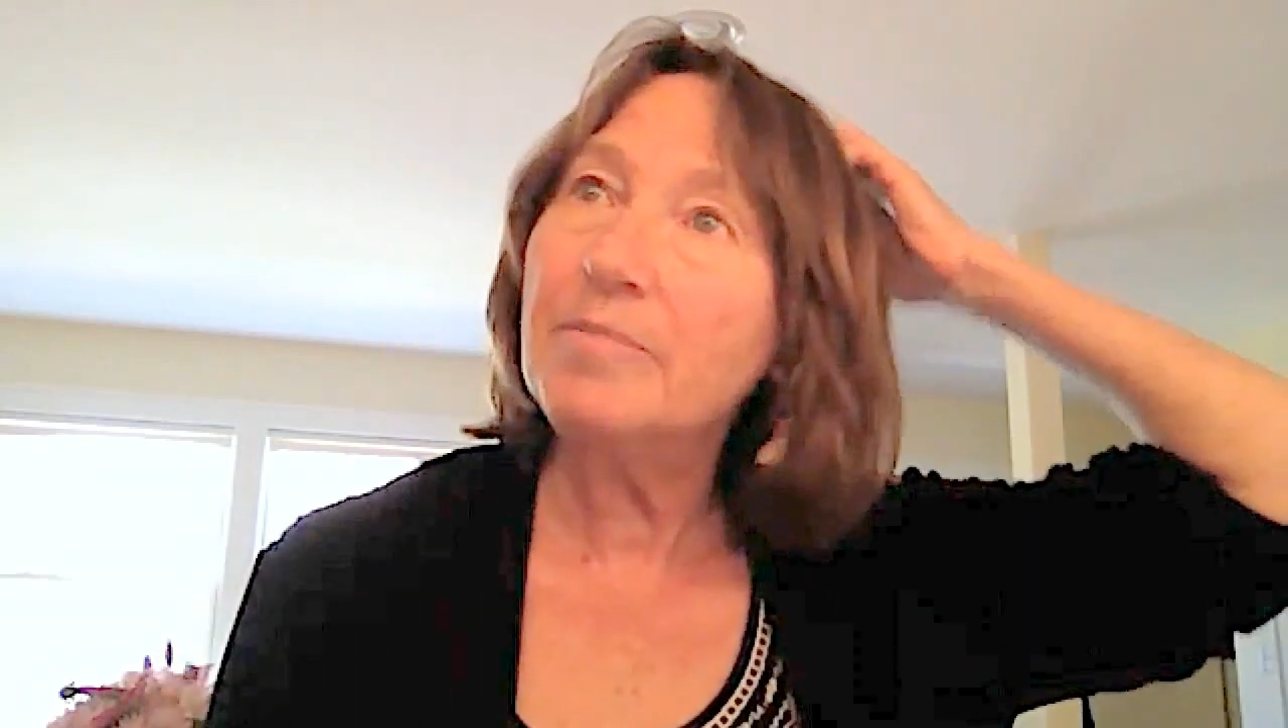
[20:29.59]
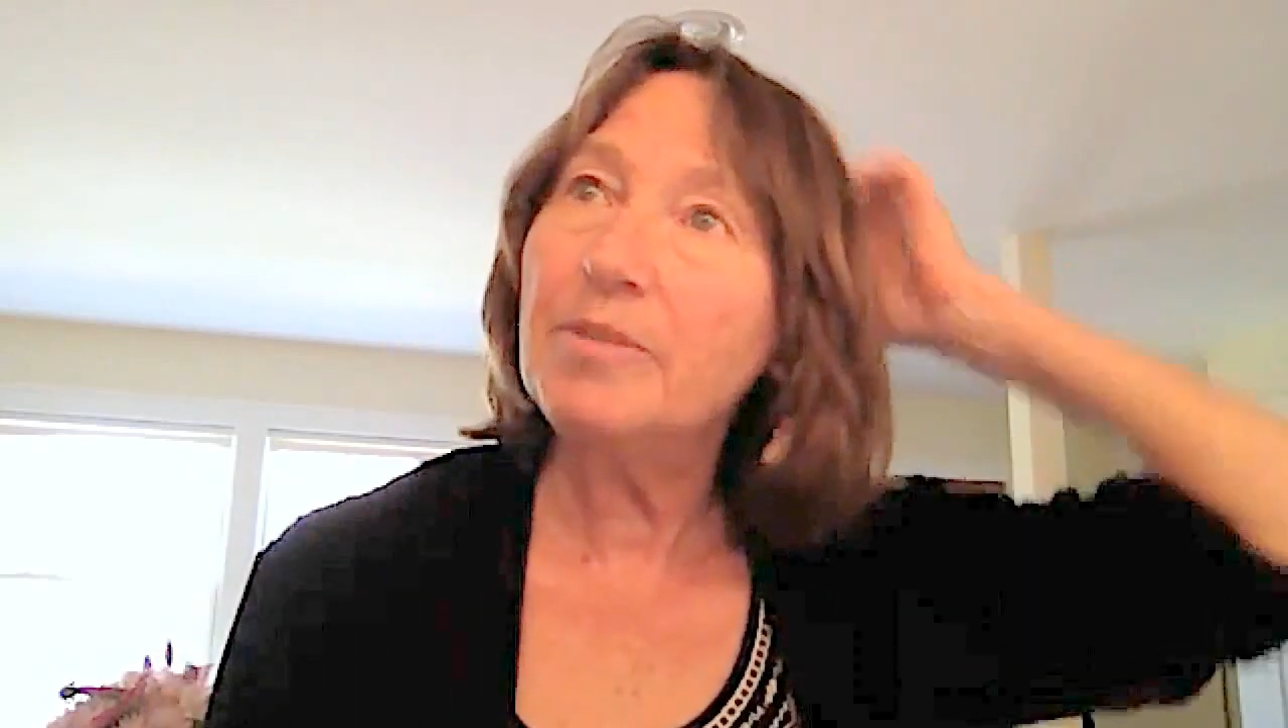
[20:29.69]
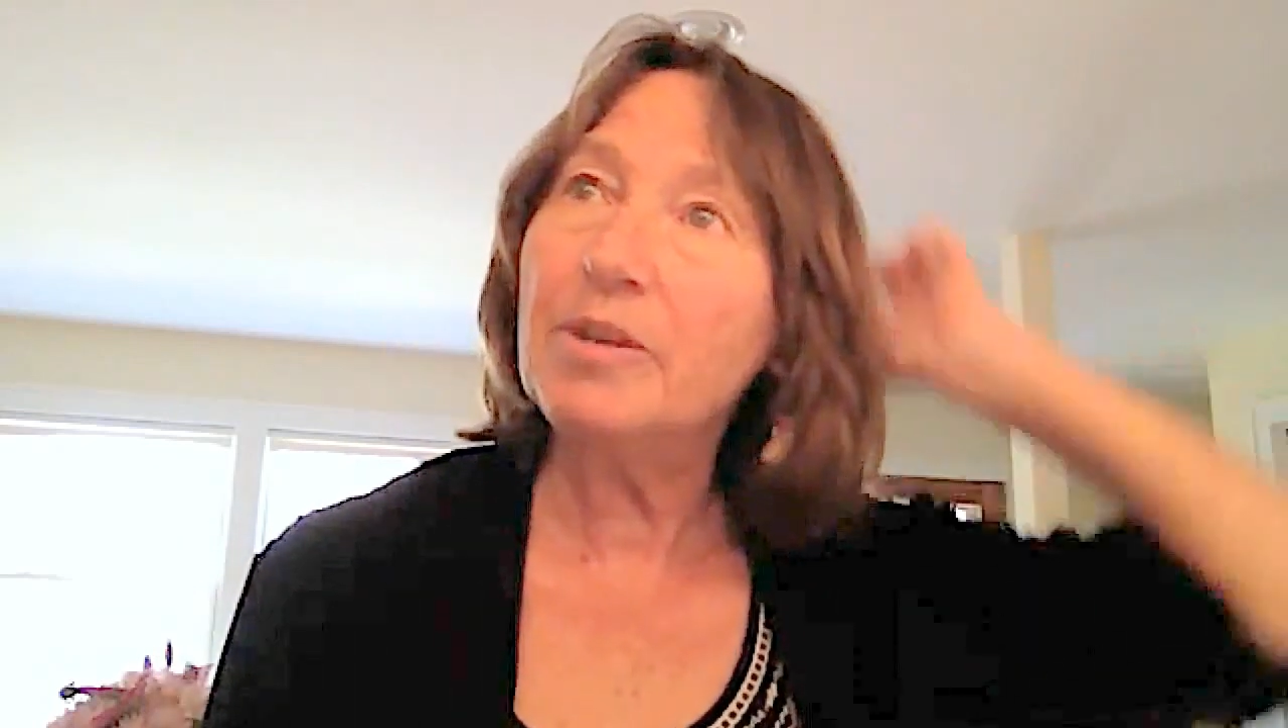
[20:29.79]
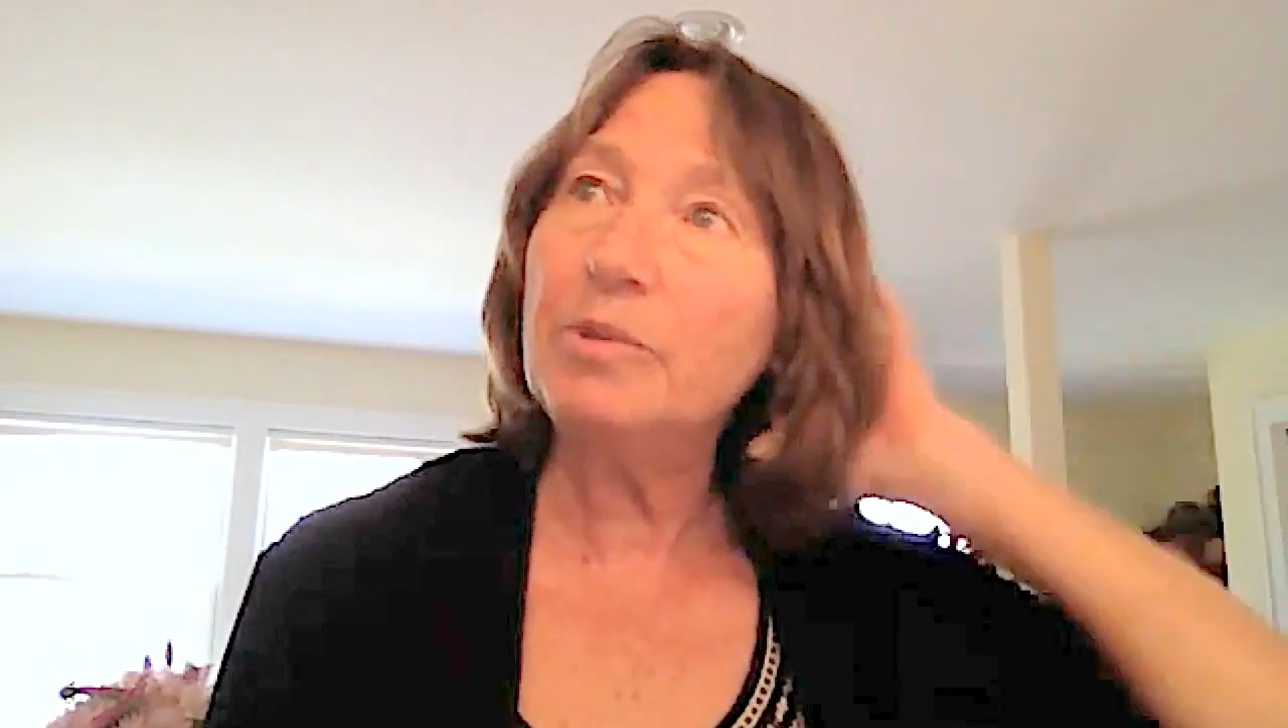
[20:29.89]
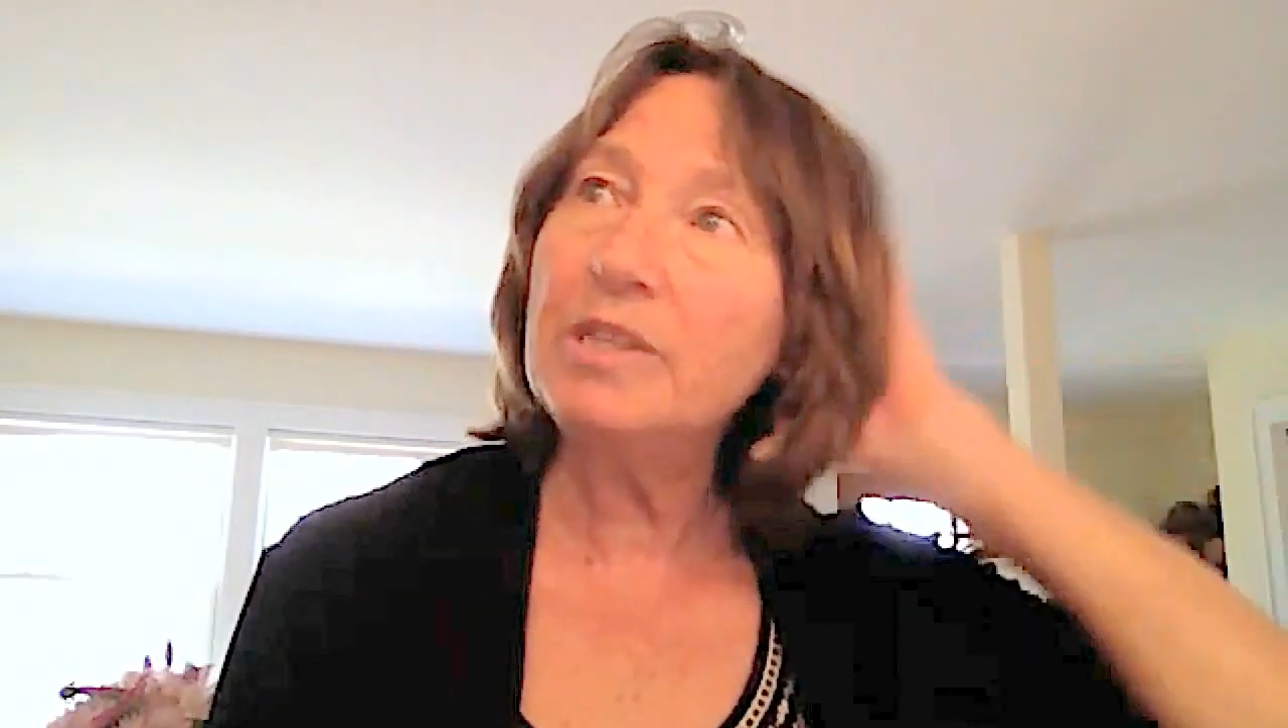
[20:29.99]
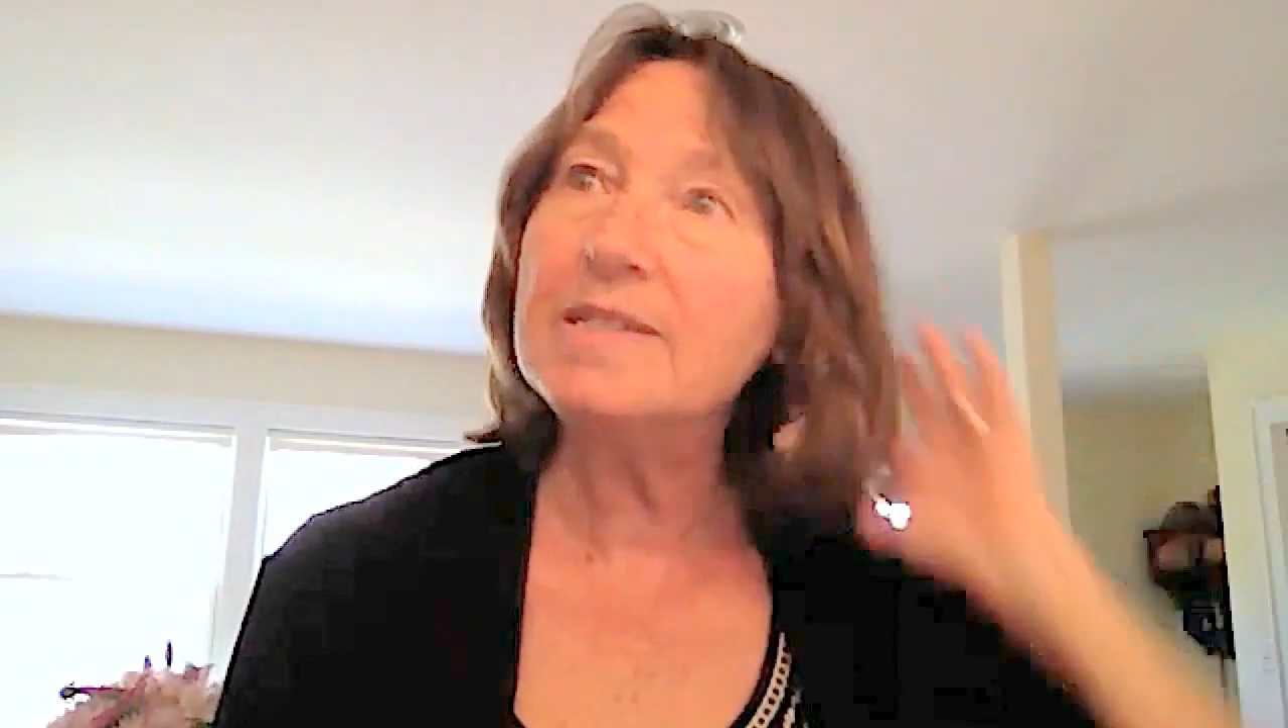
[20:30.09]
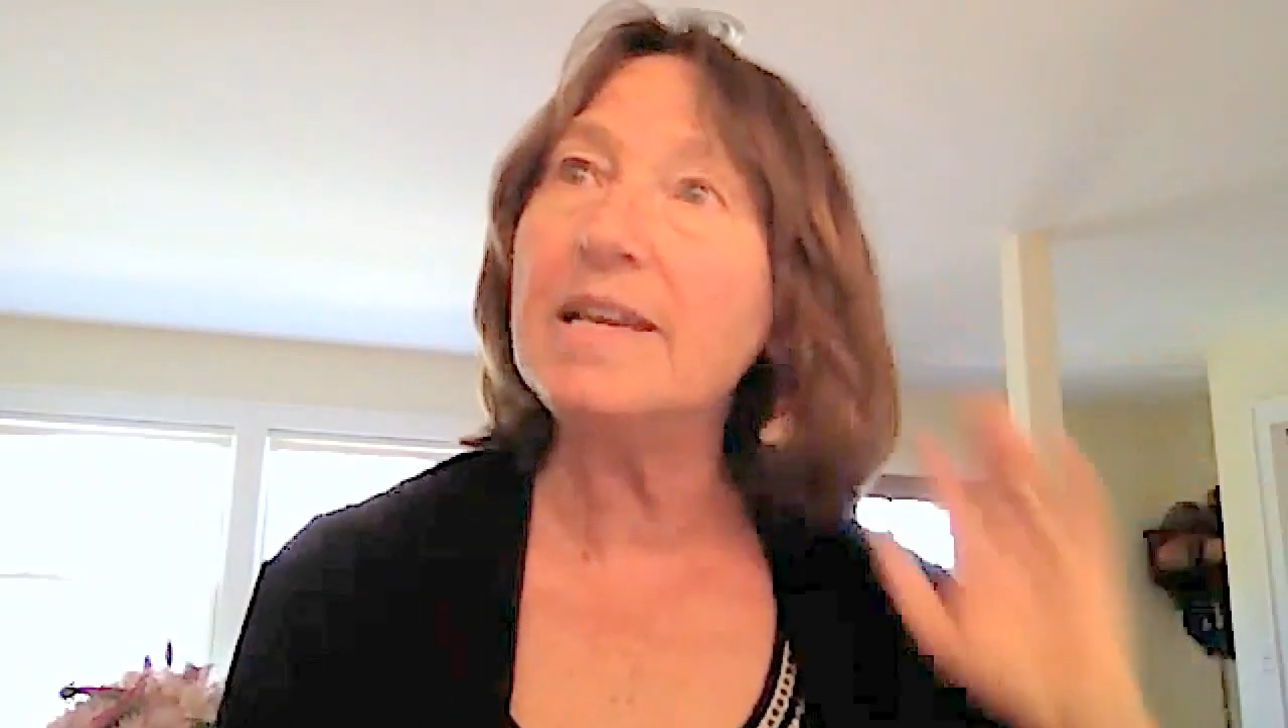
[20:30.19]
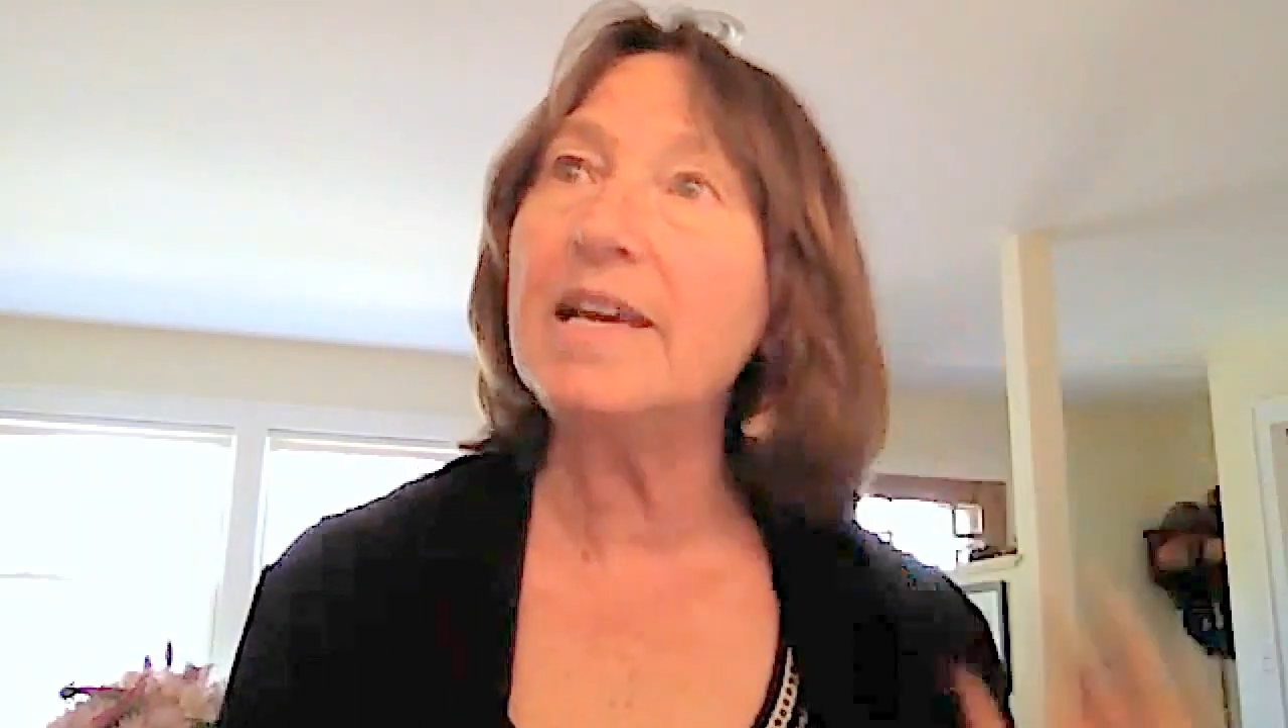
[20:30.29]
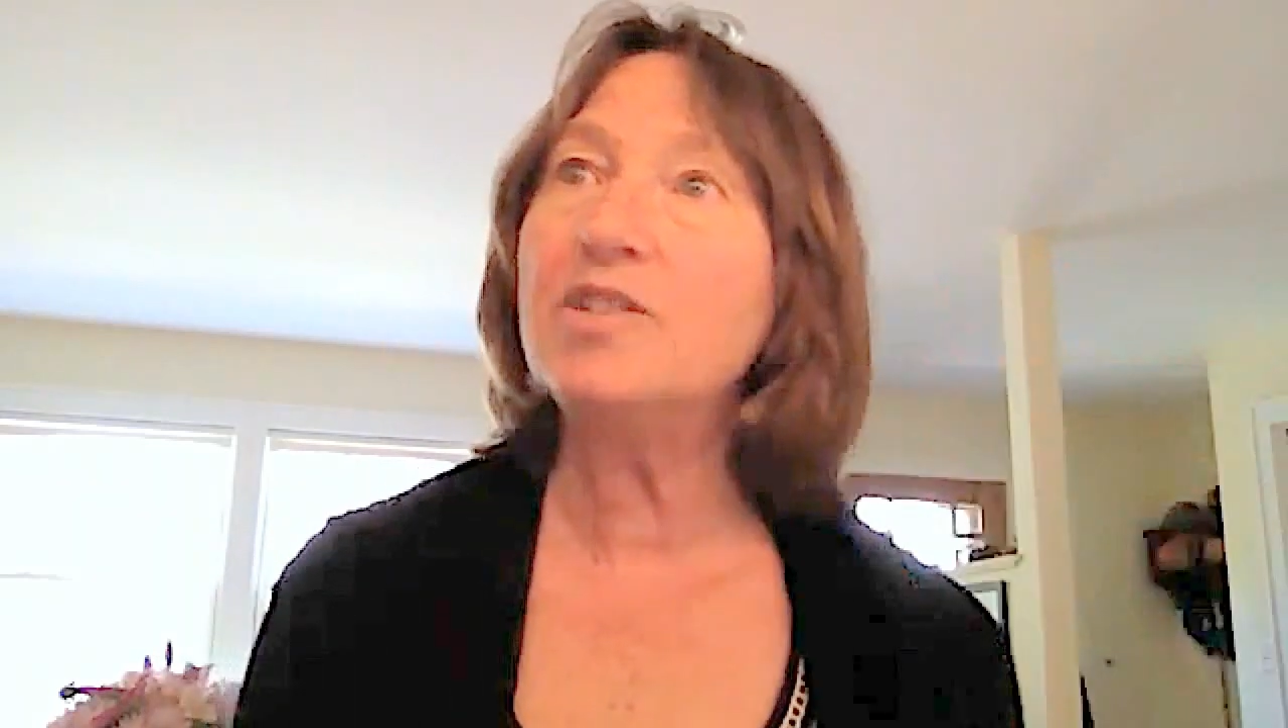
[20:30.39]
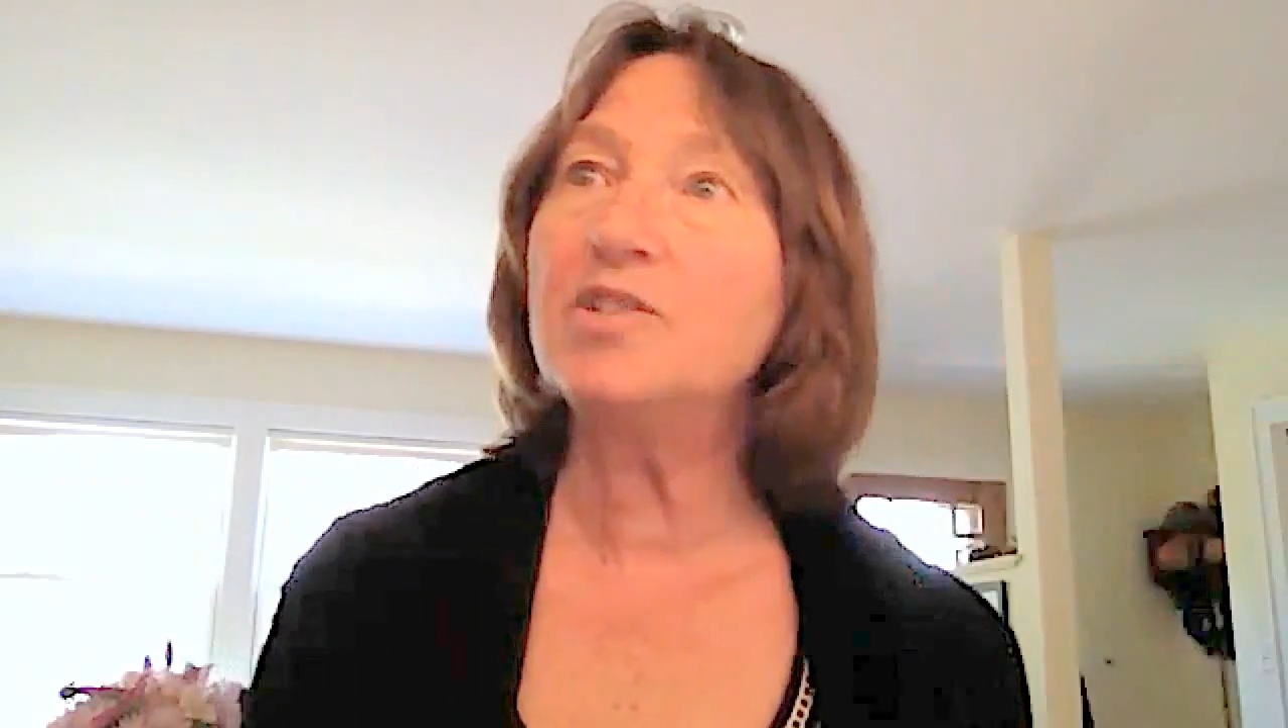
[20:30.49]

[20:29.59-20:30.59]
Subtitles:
thing with the stage.